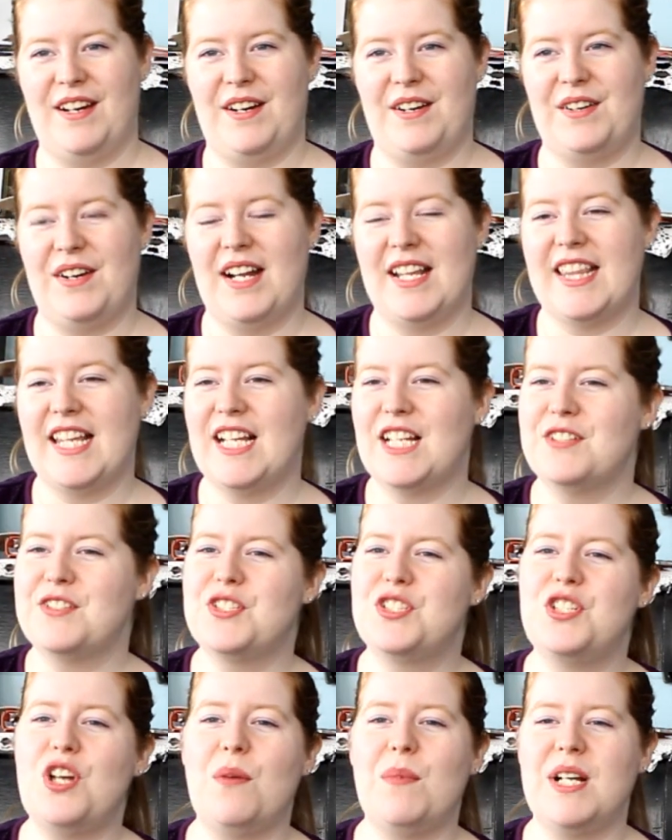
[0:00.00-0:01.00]
Alright, thank you
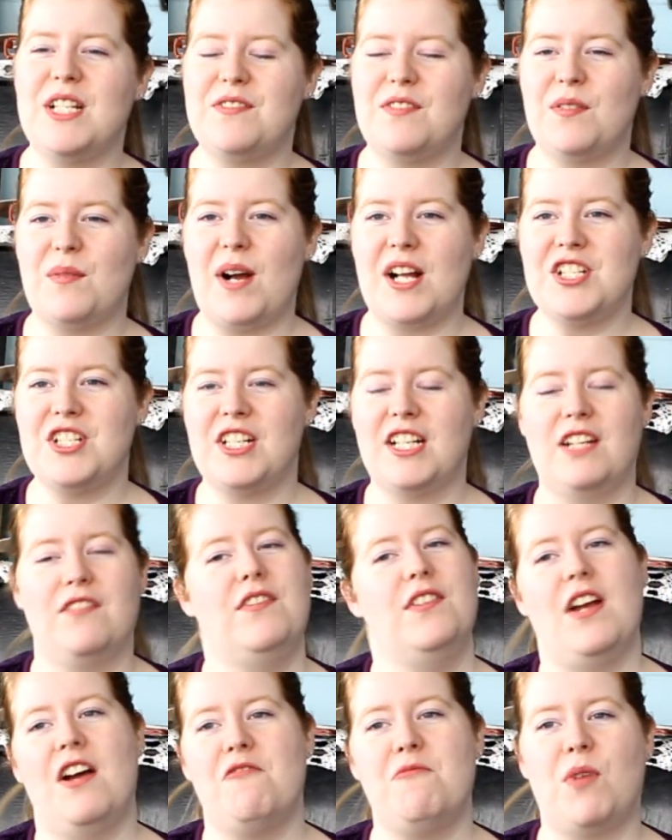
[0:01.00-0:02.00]
so much for watching.
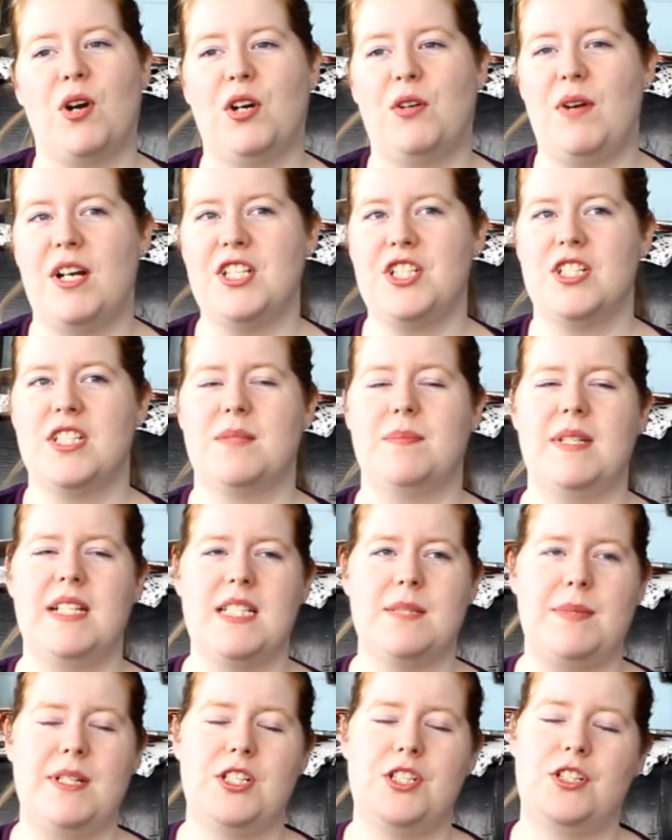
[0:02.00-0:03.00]
If you have more questions,
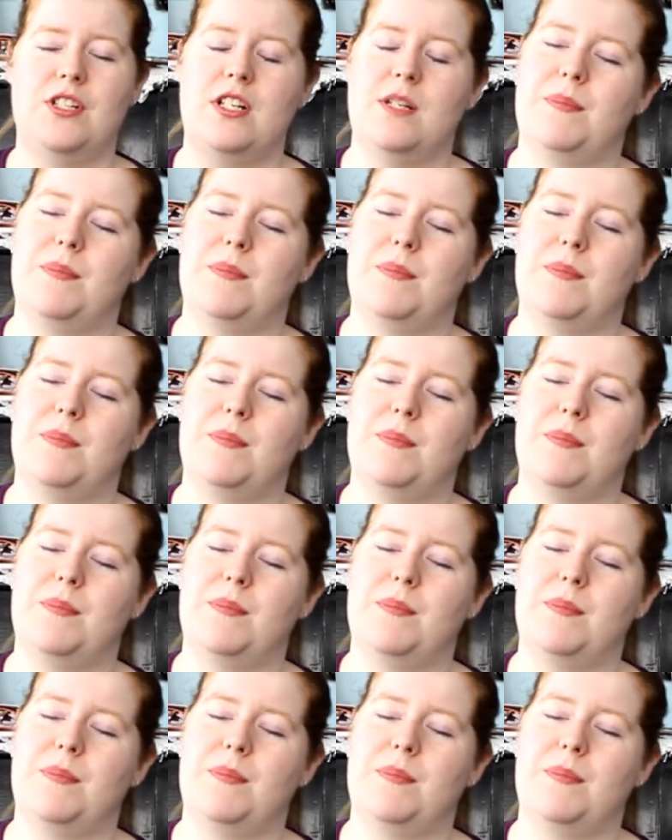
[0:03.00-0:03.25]
please be sure